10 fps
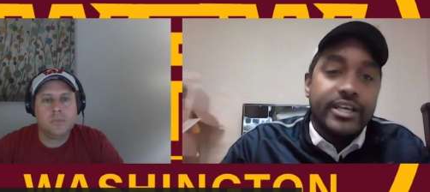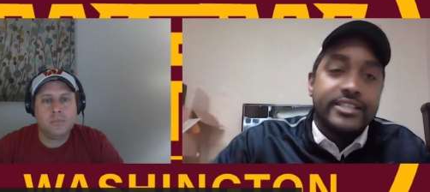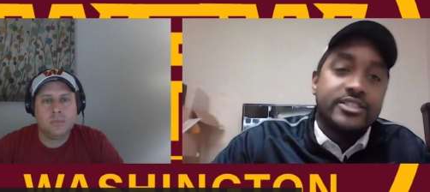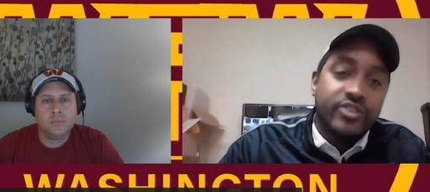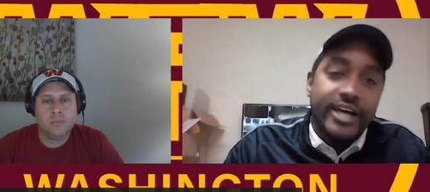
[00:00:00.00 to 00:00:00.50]

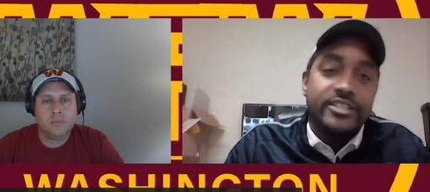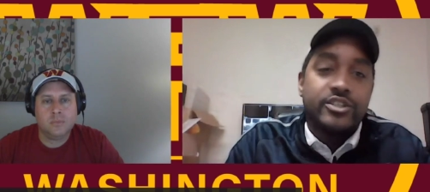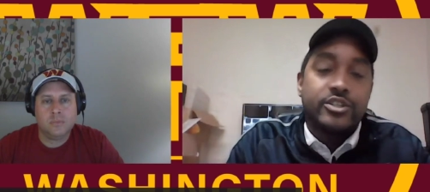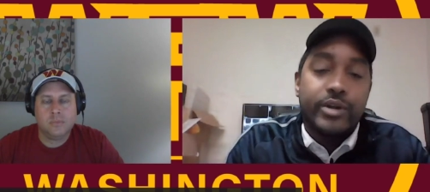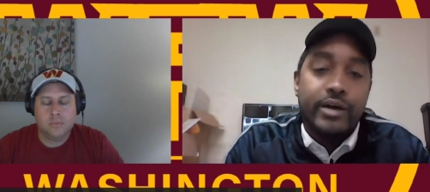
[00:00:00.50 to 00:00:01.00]
Speaker 1: get, tries to
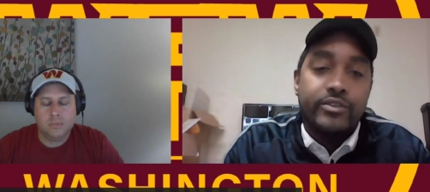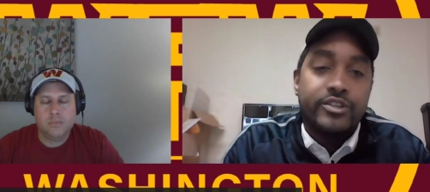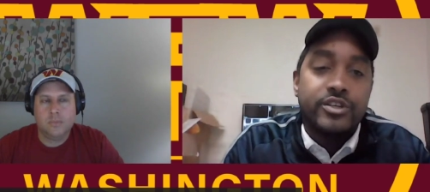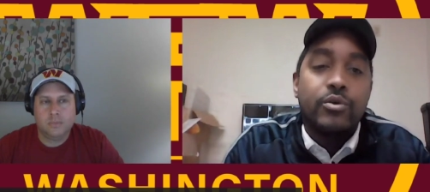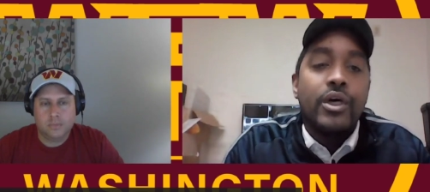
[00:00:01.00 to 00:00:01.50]
throw it out there.
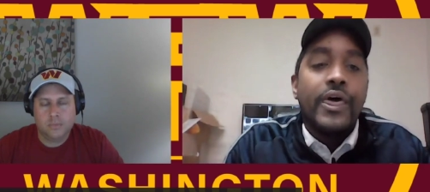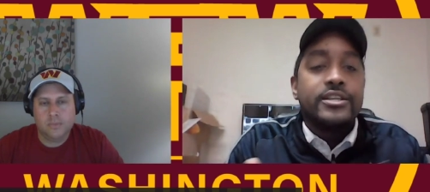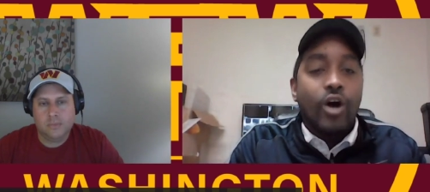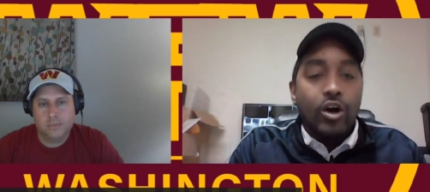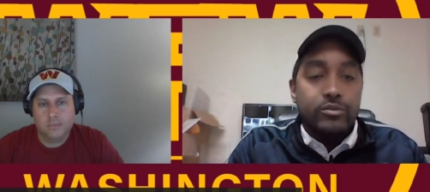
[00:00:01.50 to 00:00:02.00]
So,
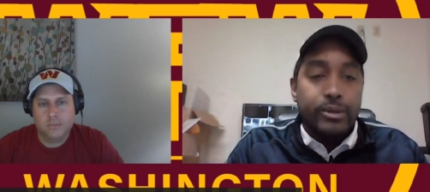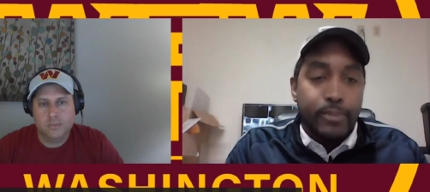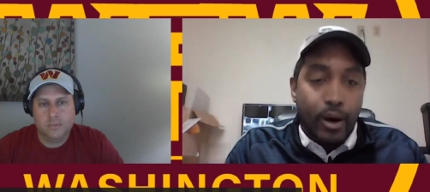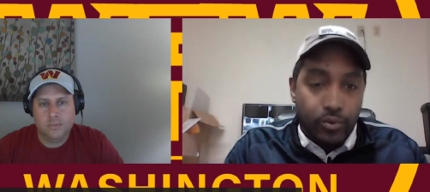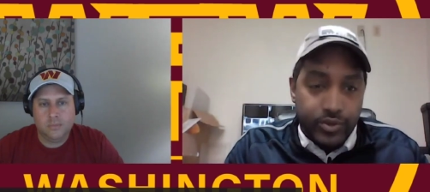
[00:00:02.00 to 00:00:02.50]
talk to me
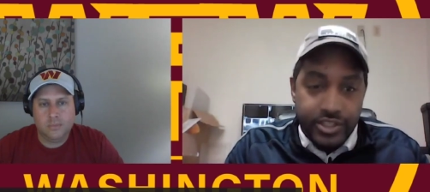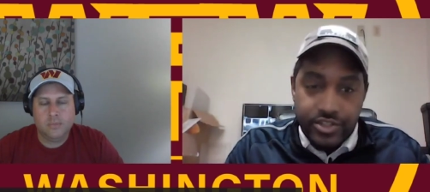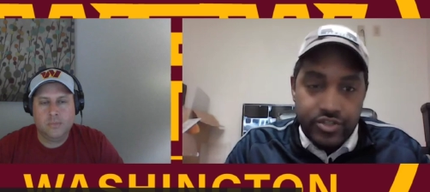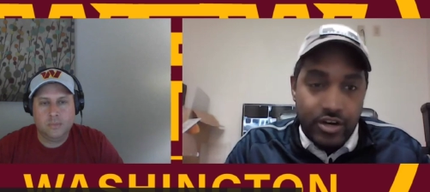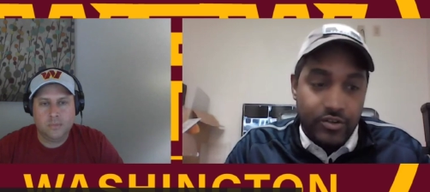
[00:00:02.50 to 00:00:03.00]
about these
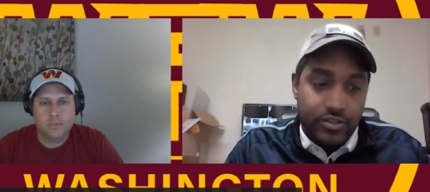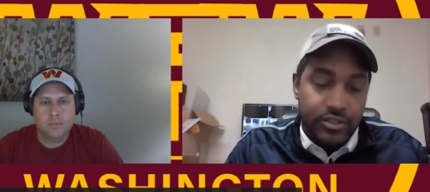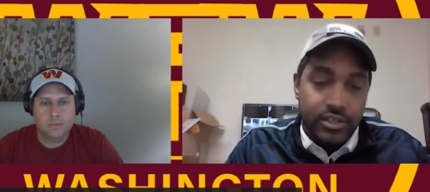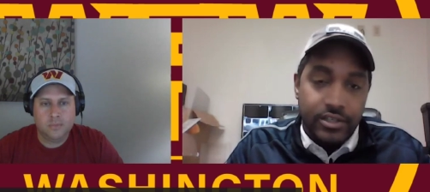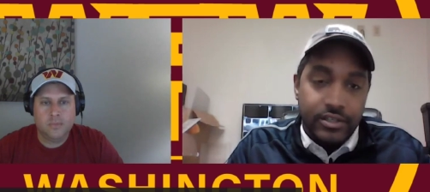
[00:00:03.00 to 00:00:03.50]
struggles.
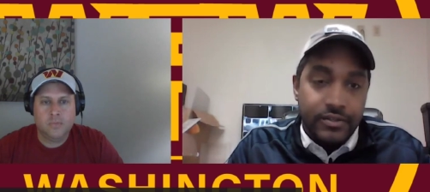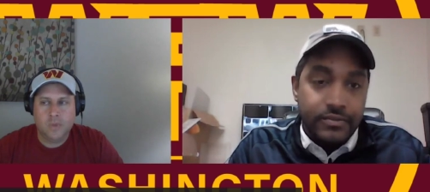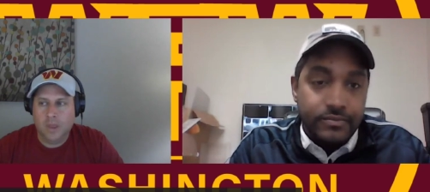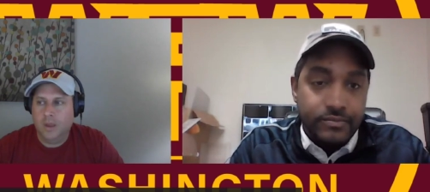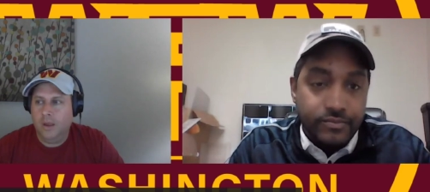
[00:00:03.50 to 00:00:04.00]

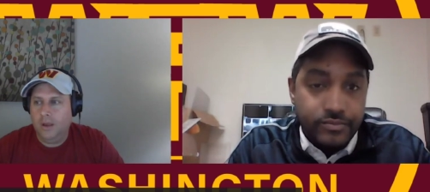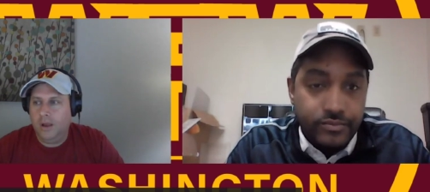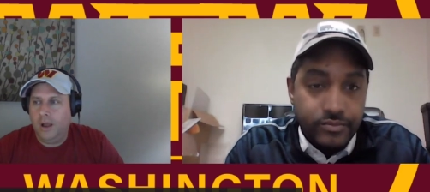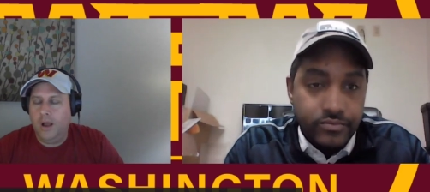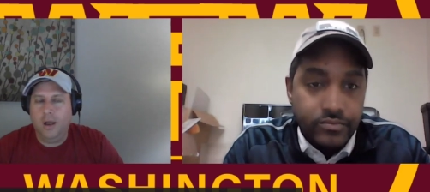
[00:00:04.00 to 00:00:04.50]

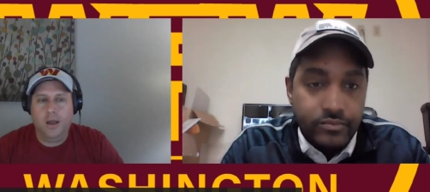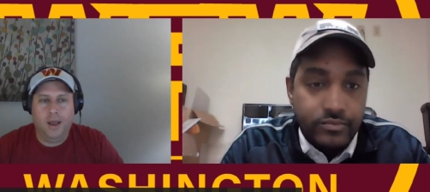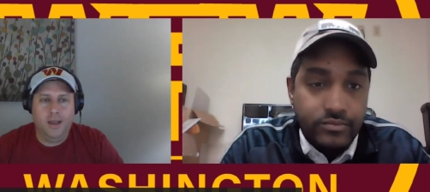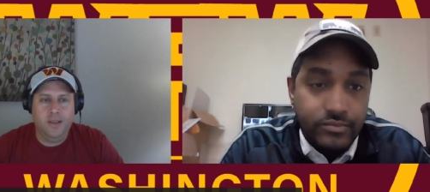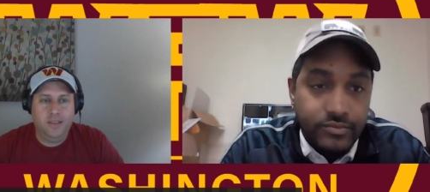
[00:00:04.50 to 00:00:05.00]
Uh,
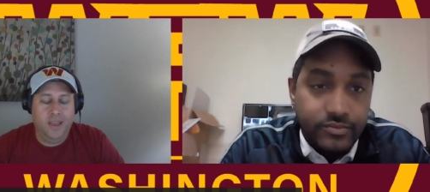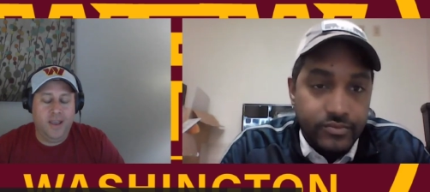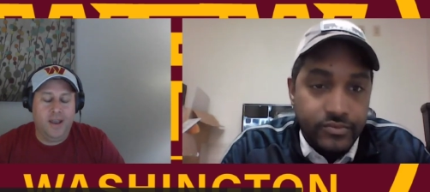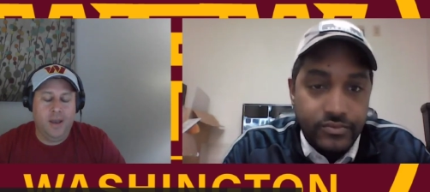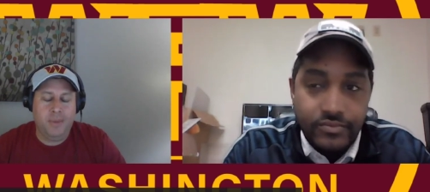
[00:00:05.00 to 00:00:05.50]

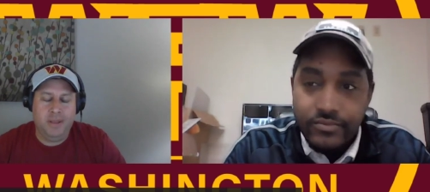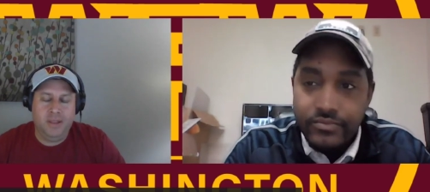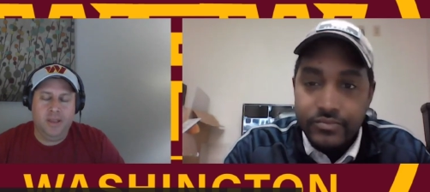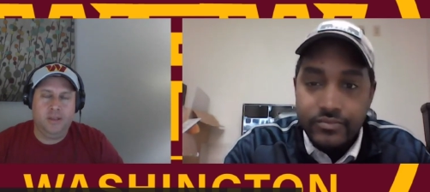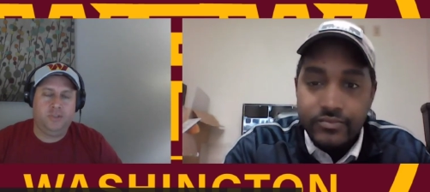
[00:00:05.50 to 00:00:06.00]
yeah, I
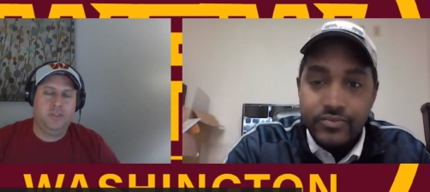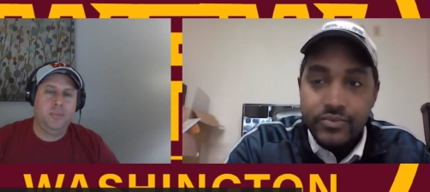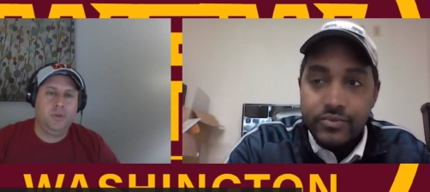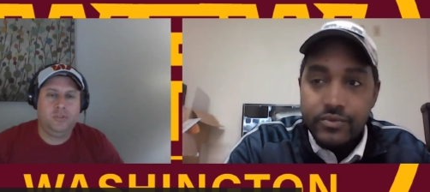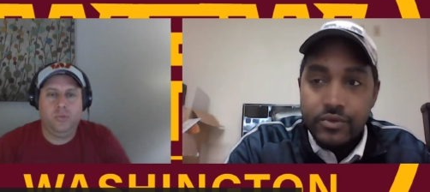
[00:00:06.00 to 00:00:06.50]
mean,
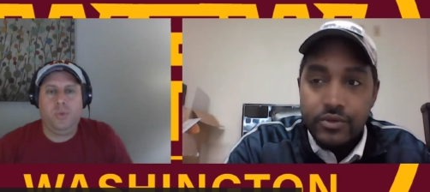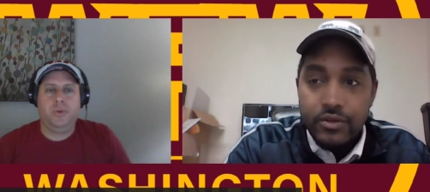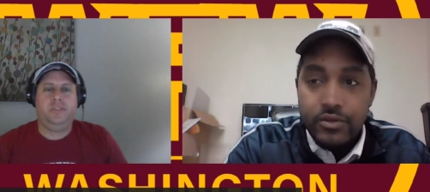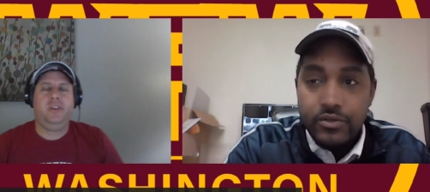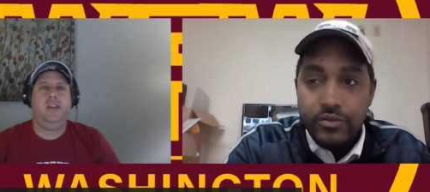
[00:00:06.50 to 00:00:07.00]
Speaker 2: similar to what
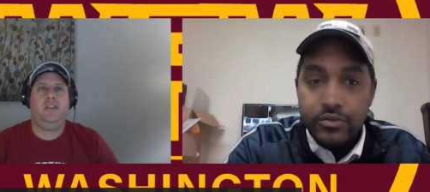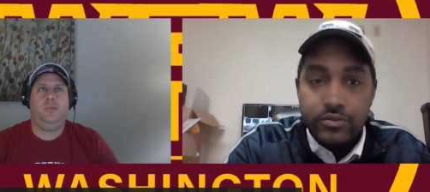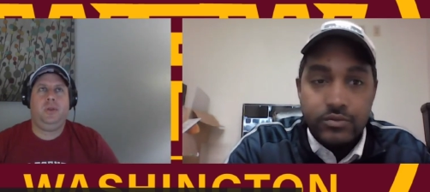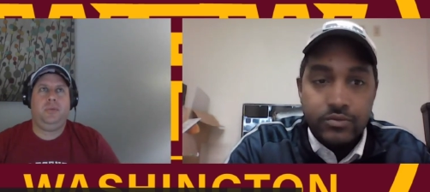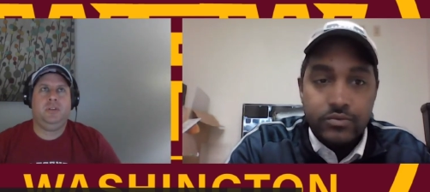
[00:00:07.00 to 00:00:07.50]
we said,
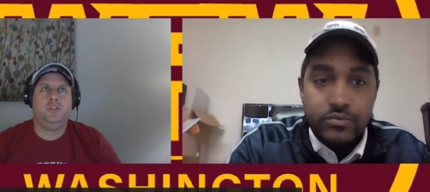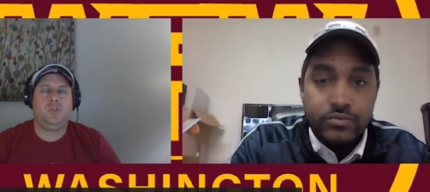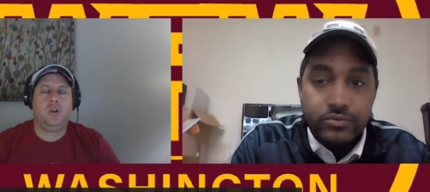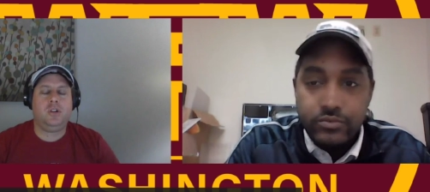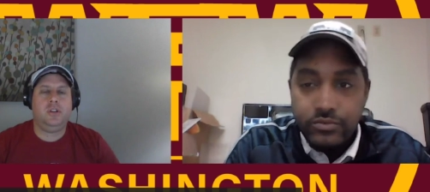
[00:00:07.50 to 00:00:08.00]
we've been
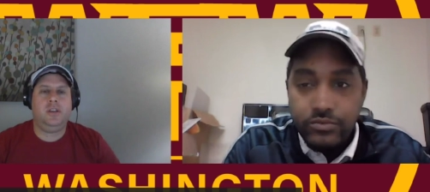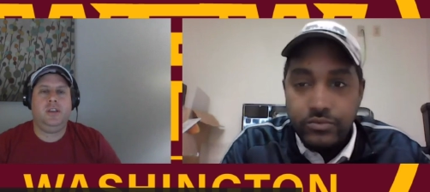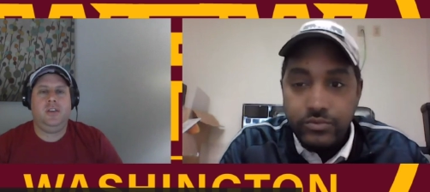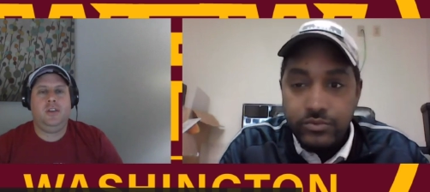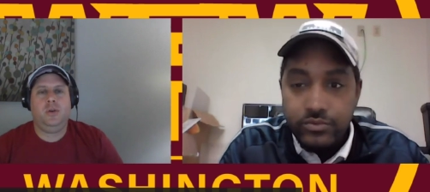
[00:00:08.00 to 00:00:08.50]

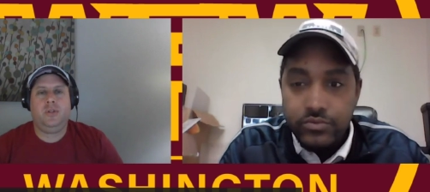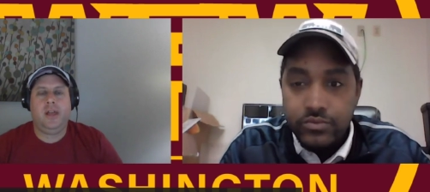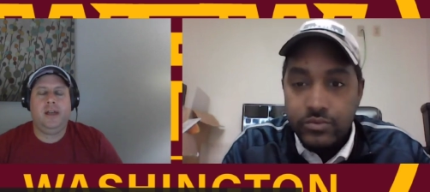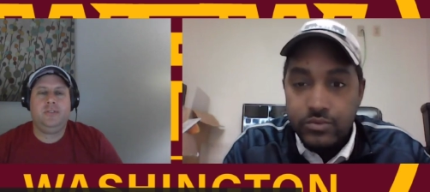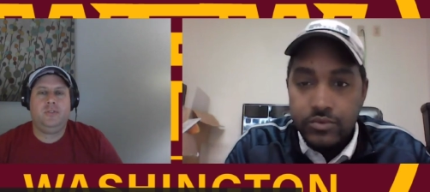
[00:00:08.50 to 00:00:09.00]
struggling. You know, the
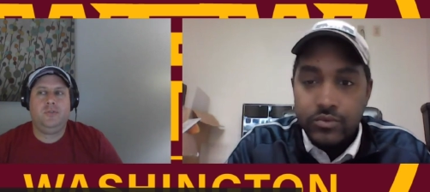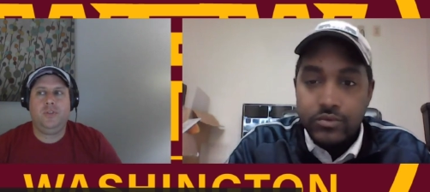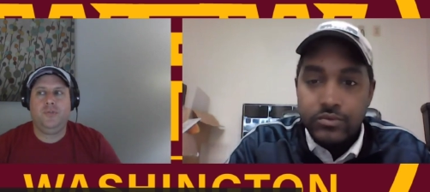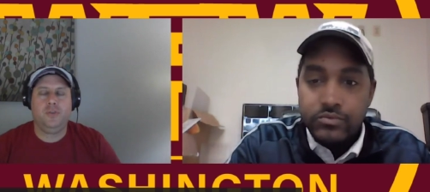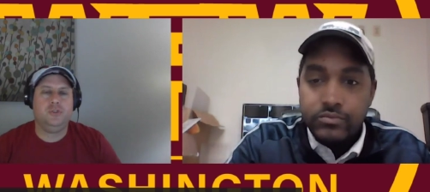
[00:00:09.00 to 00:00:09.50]
last,
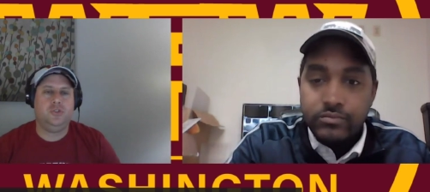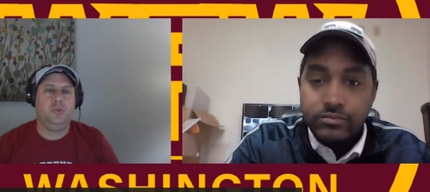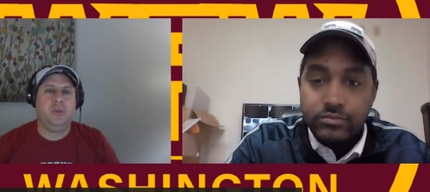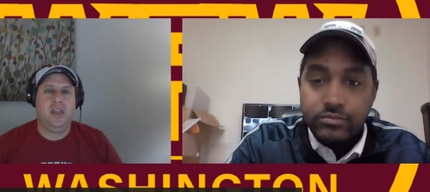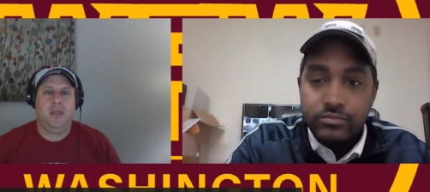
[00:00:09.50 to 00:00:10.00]
the first
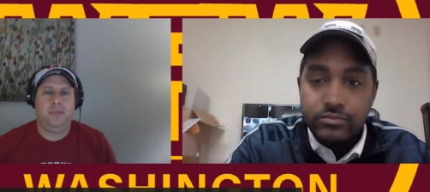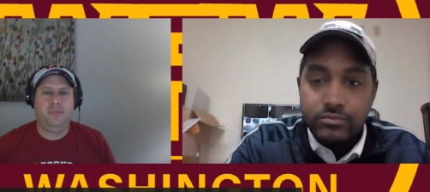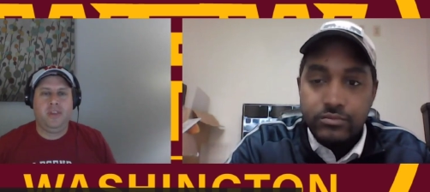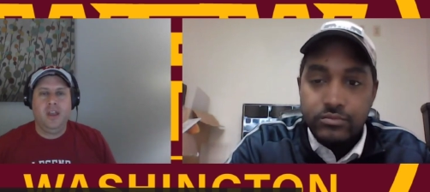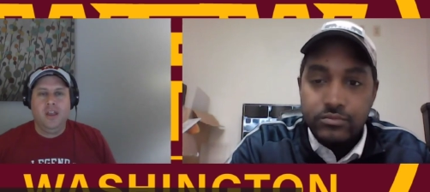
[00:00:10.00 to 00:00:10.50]
two
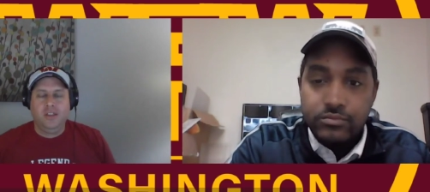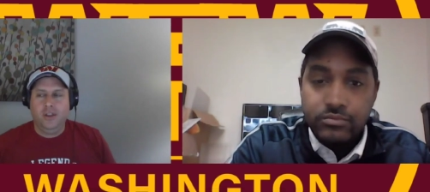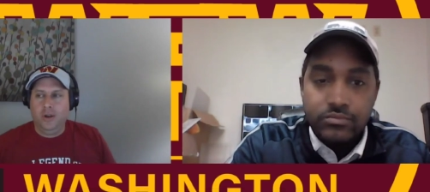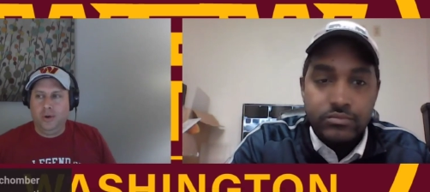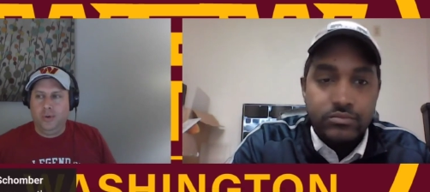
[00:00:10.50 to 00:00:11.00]
games.
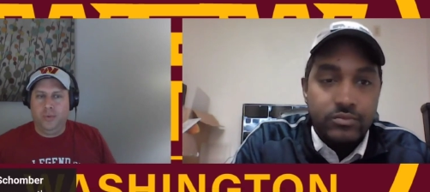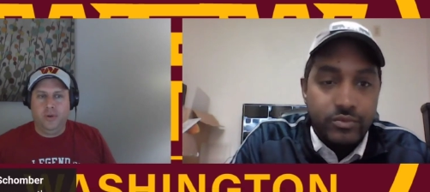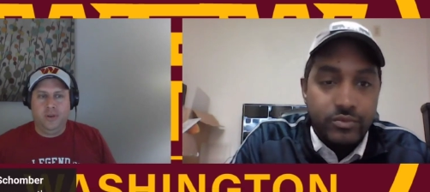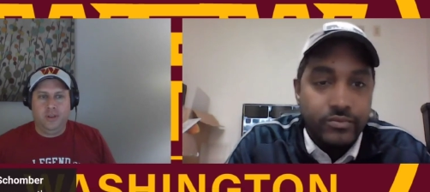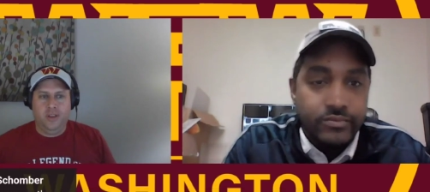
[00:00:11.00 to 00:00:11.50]
You
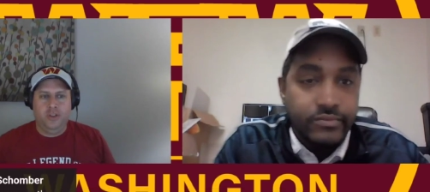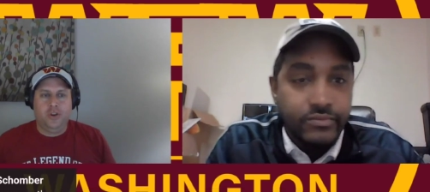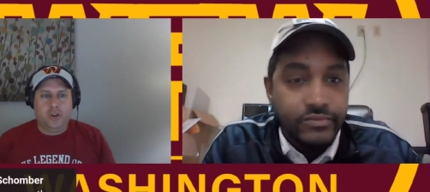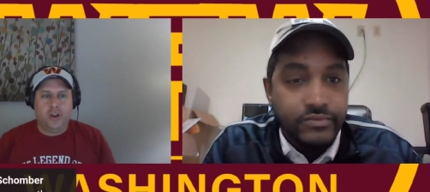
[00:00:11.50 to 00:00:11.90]
know, you're